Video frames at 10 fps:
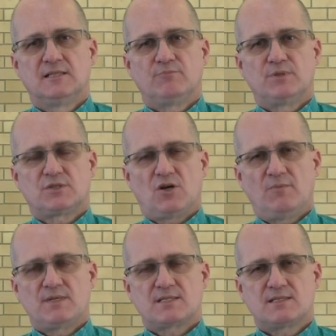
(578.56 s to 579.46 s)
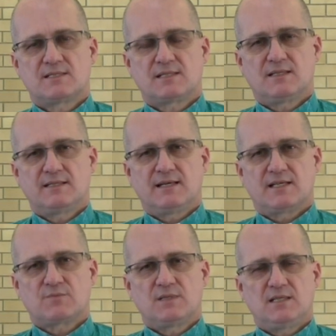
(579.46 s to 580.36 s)
But Thomas is telling
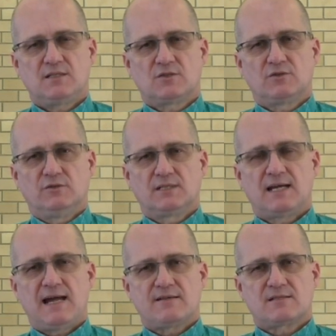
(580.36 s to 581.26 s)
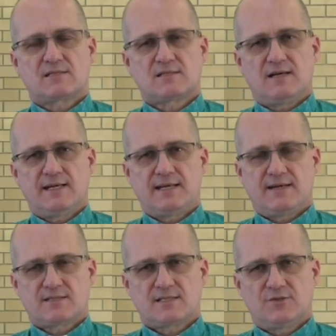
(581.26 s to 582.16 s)
us we need to look outside
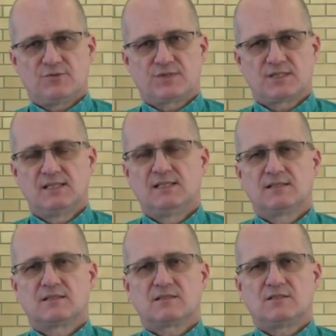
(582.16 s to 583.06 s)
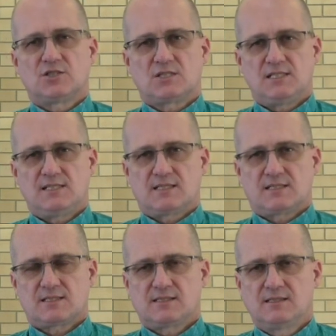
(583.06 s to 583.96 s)
ourselves to
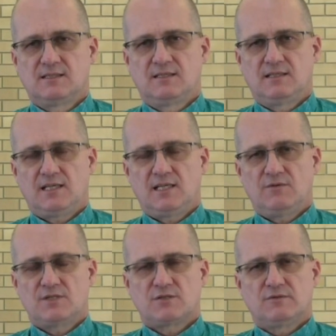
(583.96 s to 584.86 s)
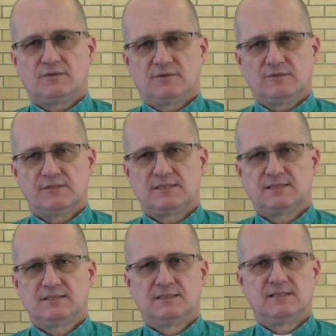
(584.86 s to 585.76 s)
Jesus. Here is your Lord.
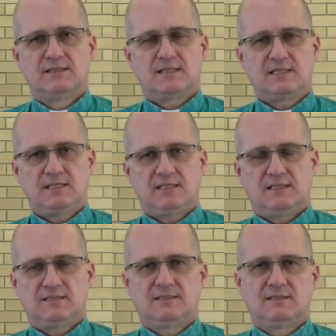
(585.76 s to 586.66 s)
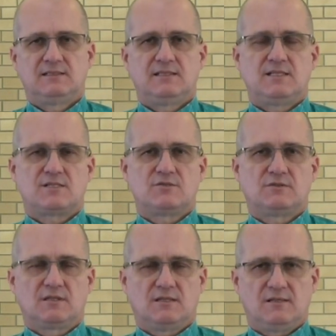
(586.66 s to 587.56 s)
Here is your
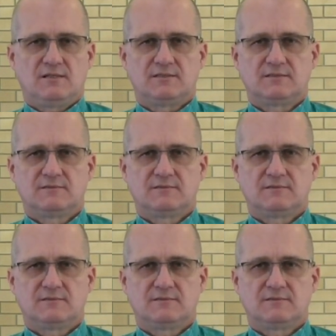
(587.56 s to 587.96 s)
God.